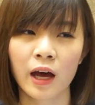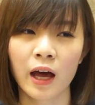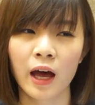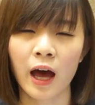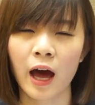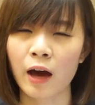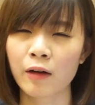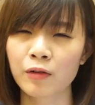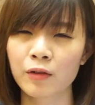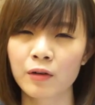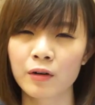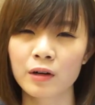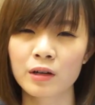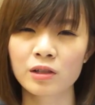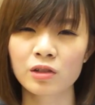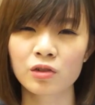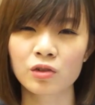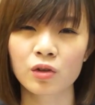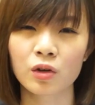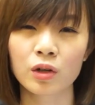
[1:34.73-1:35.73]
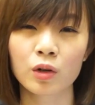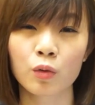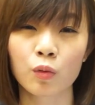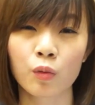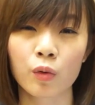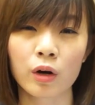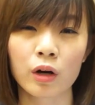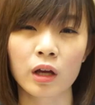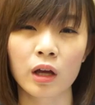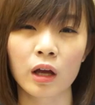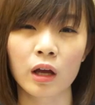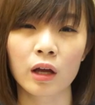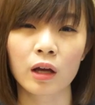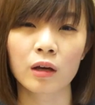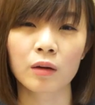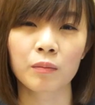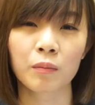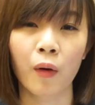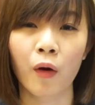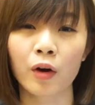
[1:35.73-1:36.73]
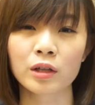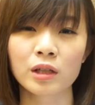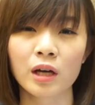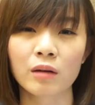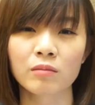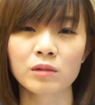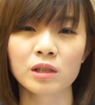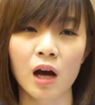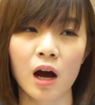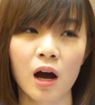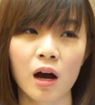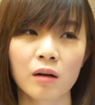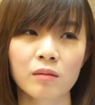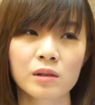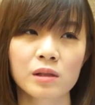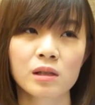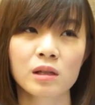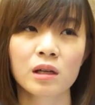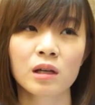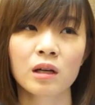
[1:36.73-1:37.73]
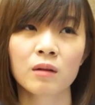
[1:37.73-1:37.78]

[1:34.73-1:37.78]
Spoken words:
have already started working part-time jobs.